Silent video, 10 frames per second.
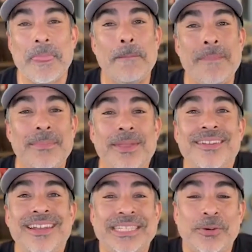maybe
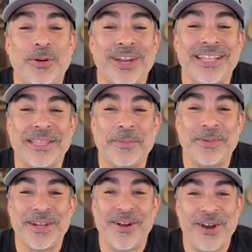you need to work a little
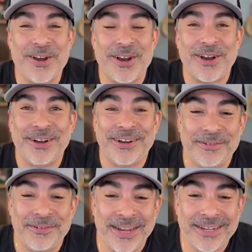bit harder,
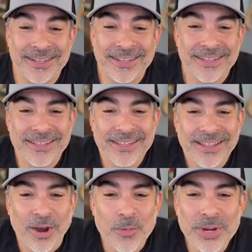right? Are yeah.